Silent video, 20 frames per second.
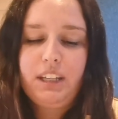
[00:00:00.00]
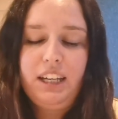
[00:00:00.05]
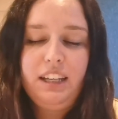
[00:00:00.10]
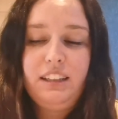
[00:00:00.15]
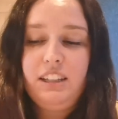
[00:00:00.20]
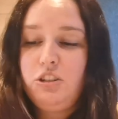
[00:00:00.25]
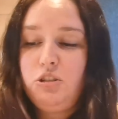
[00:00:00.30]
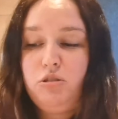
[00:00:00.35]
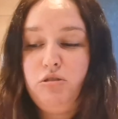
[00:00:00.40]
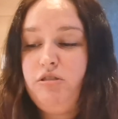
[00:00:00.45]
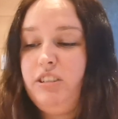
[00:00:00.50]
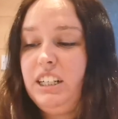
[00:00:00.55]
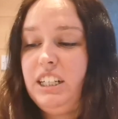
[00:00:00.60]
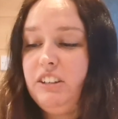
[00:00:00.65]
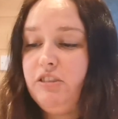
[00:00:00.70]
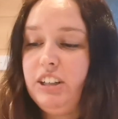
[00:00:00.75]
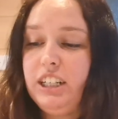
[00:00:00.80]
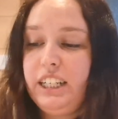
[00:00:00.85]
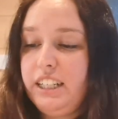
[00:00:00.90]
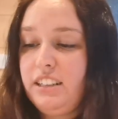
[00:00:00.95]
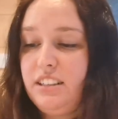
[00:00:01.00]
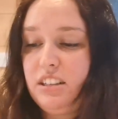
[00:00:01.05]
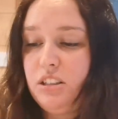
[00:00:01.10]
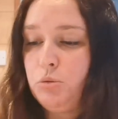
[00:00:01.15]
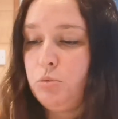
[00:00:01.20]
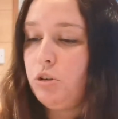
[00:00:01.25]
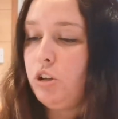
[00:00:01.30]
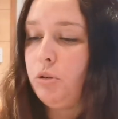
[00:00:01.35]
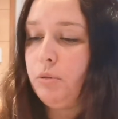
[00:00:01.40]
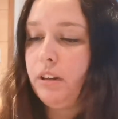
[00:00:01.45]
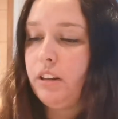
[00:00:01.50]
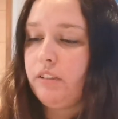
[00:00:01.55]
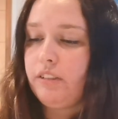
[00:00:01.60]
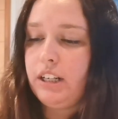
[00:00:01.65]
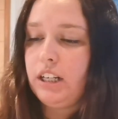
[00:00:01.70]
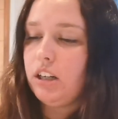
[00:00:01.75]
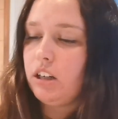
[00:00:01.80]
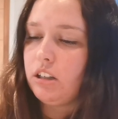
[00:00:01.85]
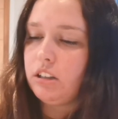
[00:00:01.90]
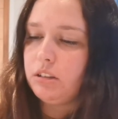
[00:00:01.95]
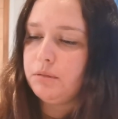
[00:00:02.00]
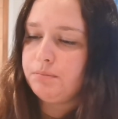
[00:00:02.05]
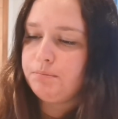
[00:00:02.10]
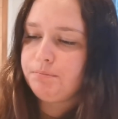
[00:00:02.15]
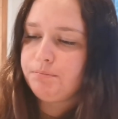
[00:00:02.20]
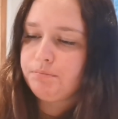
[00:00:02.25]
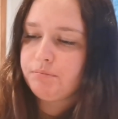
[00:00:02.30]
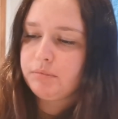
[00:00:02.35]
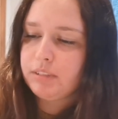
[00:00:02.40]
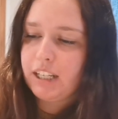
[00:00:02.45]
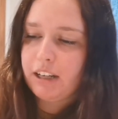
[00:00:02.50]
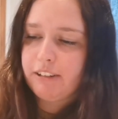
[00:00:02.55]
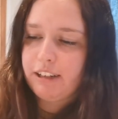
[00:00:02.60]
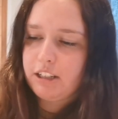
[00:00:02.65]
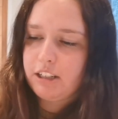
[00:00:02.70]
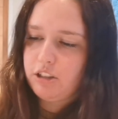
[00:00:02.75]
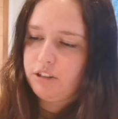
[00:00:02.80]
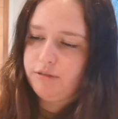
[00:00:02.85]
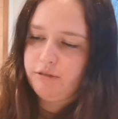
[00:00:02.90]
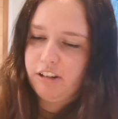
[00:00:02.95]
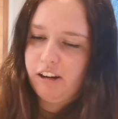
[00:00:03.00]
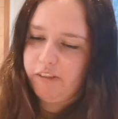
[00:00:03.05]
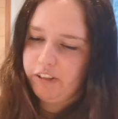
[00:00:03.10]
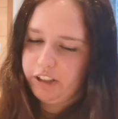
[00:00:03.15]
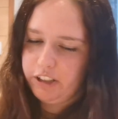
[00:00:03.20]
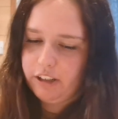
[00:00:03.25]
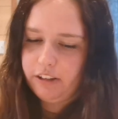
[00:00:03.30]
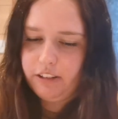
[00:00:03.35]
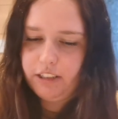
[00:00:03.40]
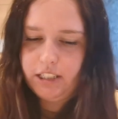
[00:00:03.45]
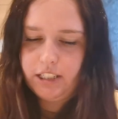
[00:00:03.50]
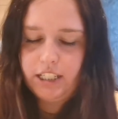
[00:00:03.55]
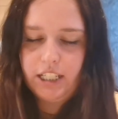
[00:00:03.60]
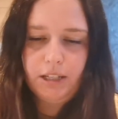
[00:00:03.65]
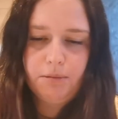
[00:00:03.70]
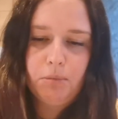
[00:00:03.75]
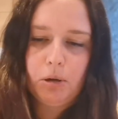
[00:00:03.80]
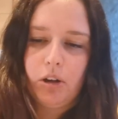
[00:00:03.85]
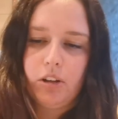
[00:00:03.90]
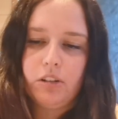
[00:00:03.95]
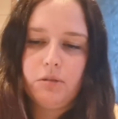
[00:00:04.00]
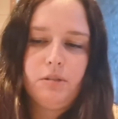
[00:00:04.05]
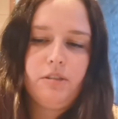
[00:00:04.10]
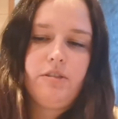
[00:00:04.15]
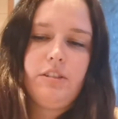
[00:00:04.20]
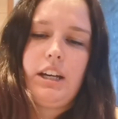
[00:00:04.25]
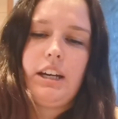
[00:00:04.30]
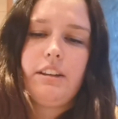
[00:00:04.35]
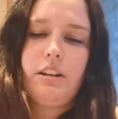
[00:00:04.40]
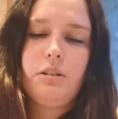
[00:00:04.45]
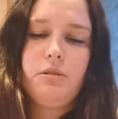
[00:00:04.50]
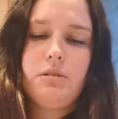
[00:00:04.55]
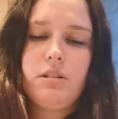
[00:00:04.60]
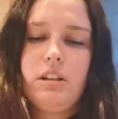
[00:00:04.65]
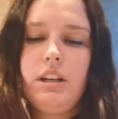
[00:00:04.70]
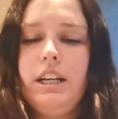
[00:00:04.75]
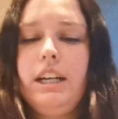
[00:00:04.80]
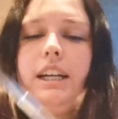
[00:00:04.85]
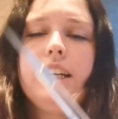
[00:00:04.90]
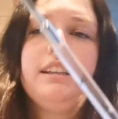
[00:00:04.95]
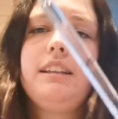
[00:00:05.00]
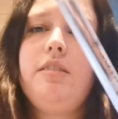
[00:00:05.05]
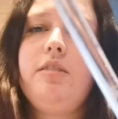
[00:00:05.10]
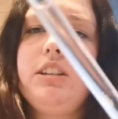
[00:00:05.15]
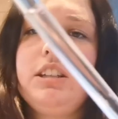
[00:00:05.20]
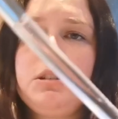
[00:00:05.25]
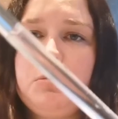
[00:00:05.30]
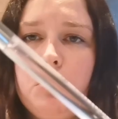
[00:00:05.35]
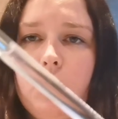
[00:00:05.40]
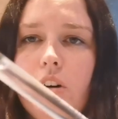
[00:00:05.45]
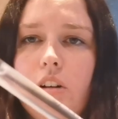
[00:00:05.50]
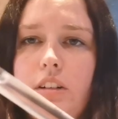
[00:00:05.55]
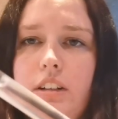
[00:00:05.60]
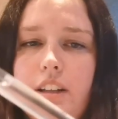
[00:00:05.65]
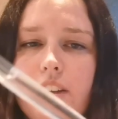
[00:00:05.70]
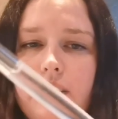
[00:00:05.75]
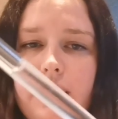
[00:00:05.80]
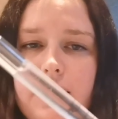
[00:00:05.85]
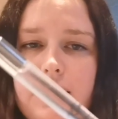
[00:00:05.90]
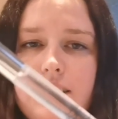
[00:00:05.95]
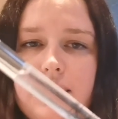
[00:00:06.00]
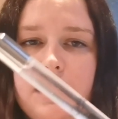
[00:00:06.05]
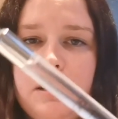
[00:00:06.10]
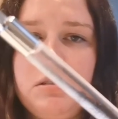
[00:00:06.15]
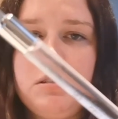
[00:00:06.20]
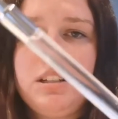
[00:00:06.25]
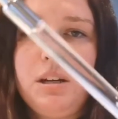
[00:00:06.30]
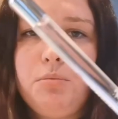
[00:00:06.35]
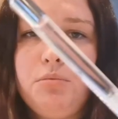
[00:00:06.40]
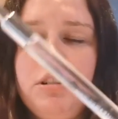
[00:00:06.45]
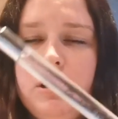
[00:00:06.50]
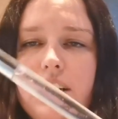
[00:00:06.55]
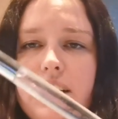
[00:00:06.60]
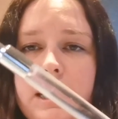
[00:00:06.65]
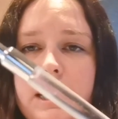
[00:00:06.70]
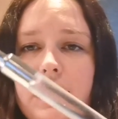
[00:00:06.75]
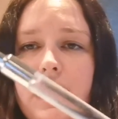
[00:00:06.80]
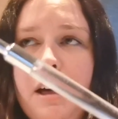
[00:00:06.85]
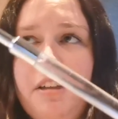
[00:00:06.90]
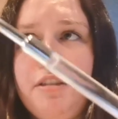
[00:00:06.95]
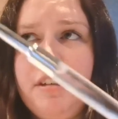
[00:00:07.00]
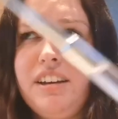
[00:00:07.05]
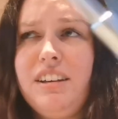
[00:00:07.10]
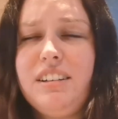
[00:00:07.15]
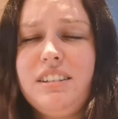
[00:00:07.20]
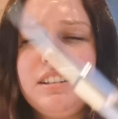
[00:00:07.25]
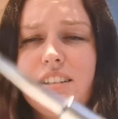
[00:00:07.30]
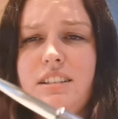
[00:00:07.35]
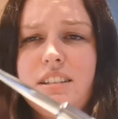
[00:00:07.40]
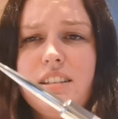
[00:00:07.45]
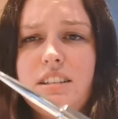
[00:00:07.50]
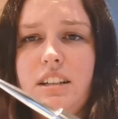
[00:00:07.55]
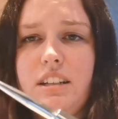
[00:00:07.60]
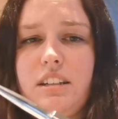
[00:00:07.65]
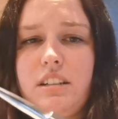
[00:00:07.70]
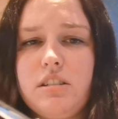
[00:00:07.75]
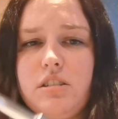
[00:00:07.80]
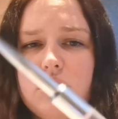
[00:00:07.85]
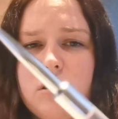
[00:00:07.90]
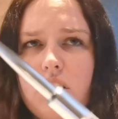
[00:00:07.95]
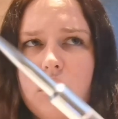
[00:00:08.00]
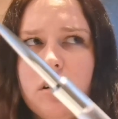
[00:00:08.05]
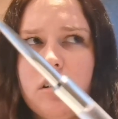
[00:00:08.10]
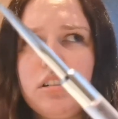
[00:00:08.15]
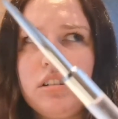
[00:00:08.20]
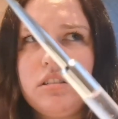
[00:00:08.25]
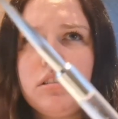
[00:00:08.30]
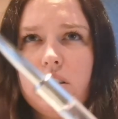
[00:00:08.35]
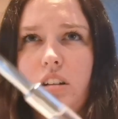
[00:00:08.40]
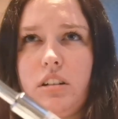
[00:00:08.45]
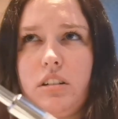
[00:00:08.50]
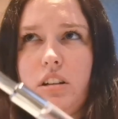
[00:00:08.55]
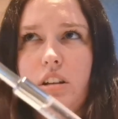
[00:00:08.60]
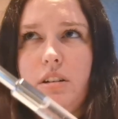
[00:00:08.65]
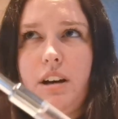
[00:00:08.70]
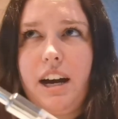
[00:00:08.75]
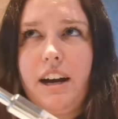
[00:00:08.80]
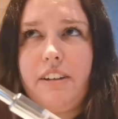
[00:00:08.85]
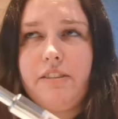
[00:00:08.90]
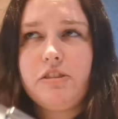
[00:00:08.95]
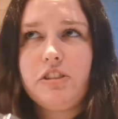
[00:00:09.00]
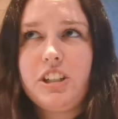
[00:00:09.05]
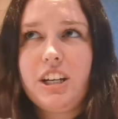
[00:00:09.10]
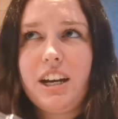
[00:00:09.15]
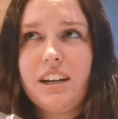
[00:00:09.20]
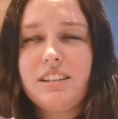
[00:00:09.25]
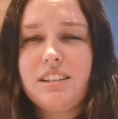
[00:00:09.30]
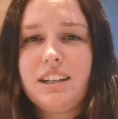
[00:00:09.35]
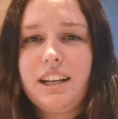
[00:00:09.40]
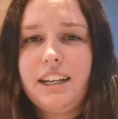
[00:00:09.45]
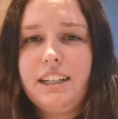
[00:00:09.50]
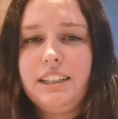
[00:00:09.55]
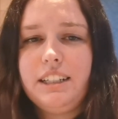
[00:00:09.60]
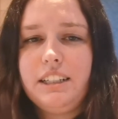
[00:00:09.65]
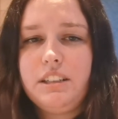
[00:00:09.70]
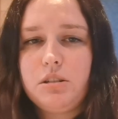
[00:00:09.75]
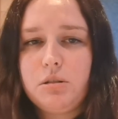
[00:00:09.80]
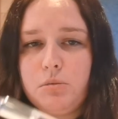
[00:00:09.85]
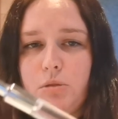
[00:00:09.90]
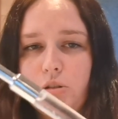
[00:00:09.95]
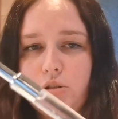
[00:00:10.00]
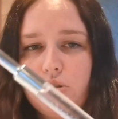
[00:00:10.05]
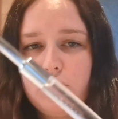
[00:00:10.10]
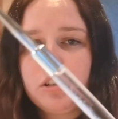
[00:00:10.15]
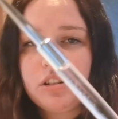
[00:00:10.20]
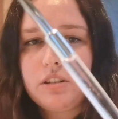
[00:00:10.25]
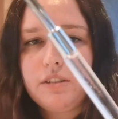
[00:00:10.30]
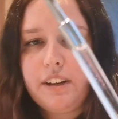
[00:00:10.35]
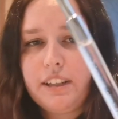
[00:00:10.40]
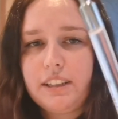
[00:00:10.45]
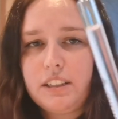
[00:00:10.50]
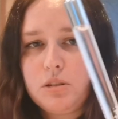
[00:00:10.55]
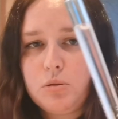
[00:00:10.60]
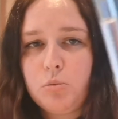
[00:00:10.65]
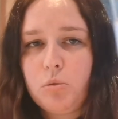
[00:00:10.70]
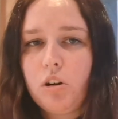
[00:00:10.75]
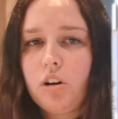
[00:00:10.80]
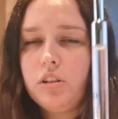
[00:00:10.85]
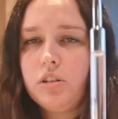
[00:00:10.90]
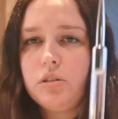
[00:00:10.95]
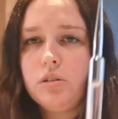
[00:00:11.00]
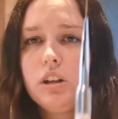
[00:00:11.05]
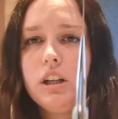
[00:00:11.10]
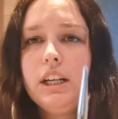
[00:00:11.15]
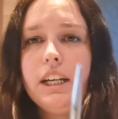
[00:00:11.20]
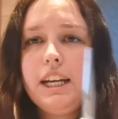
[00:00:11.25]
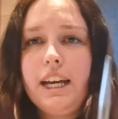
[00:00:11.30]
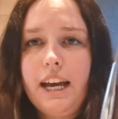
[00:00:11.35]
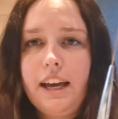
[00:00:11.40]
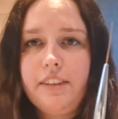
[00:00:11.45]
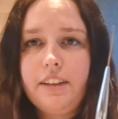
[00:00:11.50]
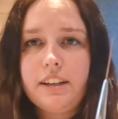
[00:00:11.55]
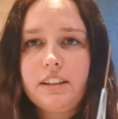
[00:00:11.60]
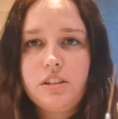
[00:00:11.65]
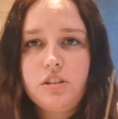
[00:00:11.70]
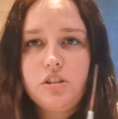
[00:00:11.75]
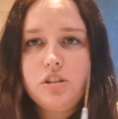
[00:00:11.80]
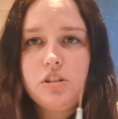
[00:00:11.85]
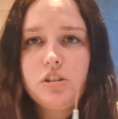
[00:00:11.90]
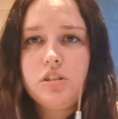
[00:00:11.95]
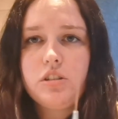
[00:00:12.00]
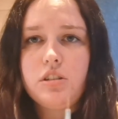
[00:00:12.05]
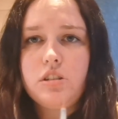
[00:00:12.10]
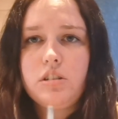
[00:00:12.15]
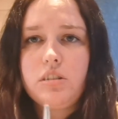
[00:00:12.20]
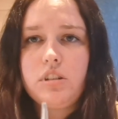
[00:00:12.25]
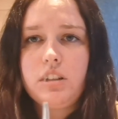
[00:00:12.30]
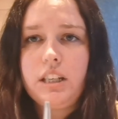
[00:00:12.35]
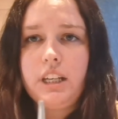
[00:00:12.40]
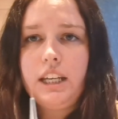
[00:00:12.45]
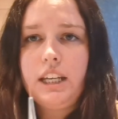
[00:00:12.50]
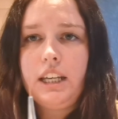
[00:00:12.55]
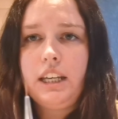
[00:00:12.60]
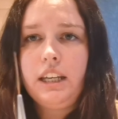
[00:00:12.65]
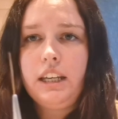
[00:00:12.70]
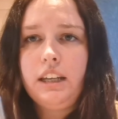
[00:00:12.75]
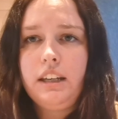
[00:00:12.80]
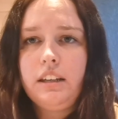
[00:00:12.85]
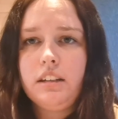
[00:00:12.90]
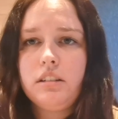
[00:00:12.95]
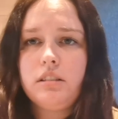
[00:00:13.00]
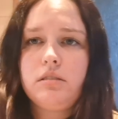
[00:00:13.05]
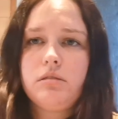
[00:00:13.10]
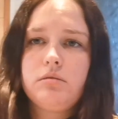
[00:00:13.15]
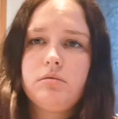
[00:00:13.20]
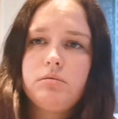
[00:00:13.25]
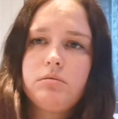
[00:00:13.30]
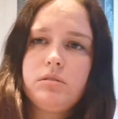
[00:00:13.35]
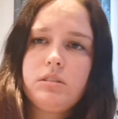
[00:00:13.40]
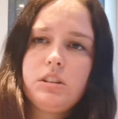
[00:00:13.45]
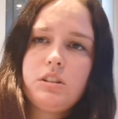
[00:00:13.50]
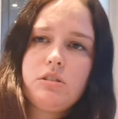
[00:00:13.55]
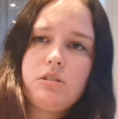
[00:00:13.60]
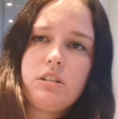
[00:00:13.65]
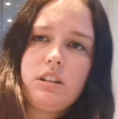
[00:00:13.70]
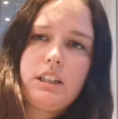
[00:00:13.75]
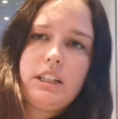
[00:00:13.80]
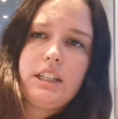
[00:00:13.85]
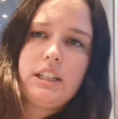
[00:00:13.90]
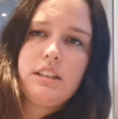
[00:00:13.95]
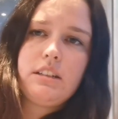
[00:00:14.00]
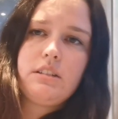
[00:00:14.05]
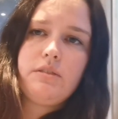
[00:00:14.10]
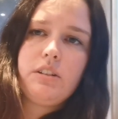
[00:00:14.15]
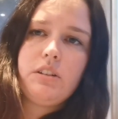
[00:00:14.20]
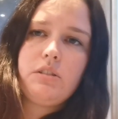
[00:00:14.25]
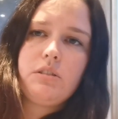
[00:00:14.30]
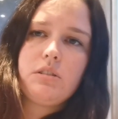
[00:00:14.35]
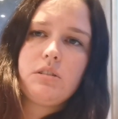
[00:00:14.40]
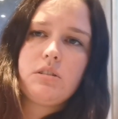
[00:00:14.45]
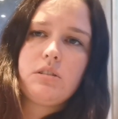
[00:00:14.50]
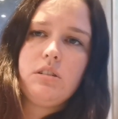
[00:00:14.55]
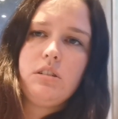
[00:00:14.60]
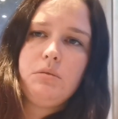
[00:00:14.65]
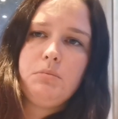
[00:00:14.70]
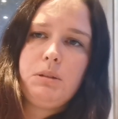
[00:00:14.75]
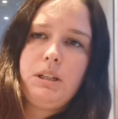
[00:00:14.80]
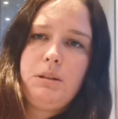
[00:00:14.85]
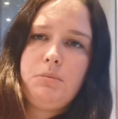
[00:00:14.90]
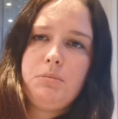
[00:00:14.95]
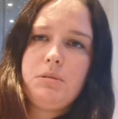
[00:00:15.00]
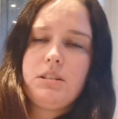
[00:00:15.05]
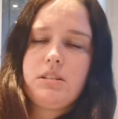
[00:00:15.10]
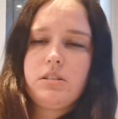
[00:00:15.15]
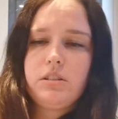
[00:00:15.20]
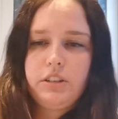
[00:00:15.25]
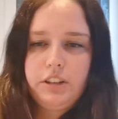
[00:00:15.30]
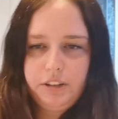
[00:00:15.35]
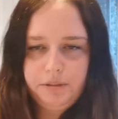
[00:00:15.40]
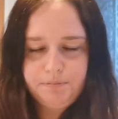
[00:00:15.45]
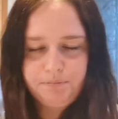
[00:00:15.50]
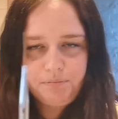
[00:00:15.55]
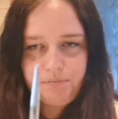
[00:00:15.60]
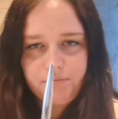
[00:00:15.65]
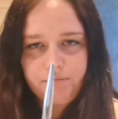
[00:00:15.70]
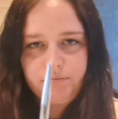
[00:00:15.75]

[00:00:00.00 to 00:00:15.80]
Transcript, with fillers: and they're just really, really easy to work with. I really like them. They'll last you forever. You don't need to keep buying them if you get those. And then this one, they sell separately. I think this is still in stock, although I haven't checked lately, so I'm not sure I've had this while. And that's just the... I'm just trying to get it to focus, not on me, but it's not going to...